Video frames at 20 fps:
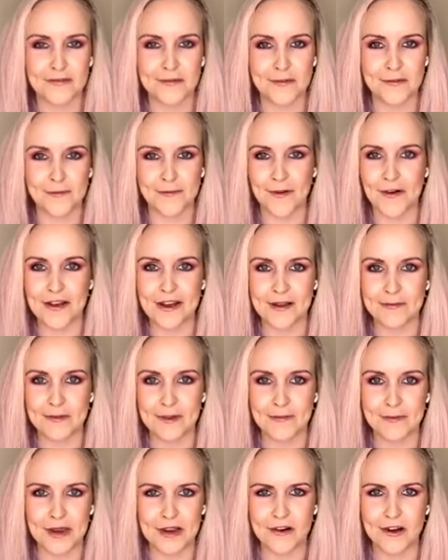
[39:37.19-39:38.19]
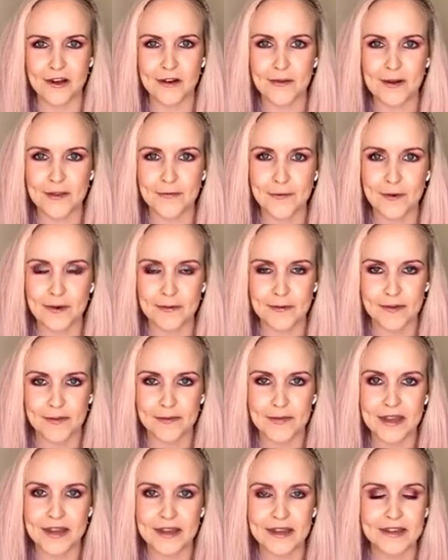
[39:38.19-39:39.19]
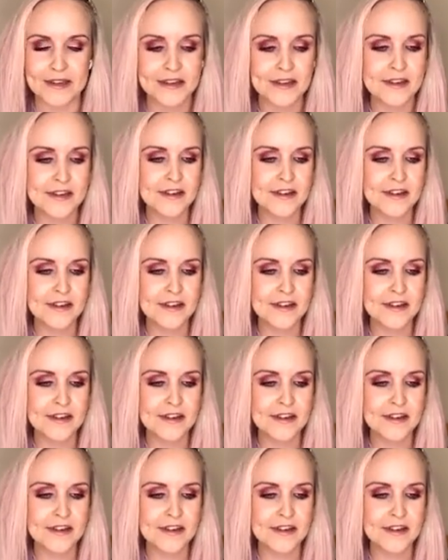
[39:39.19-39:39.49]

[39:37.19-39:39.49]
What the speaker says: was fighting with me. And I always thought it was me.